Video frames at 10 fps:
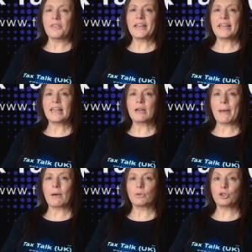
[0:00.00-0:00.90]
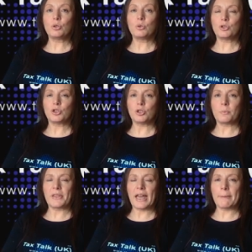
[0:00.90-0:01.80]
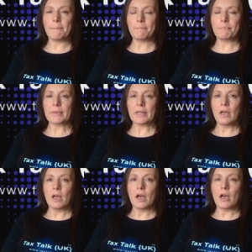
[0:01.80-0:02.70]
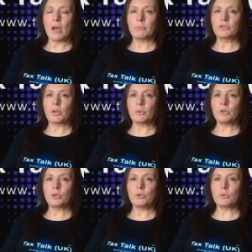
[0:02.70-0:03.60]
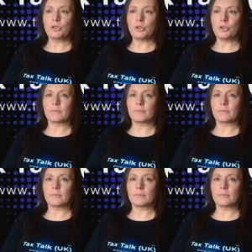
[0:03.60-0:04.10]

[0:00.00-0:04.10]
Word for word: Thinking about YouTube, then, um, so YouTube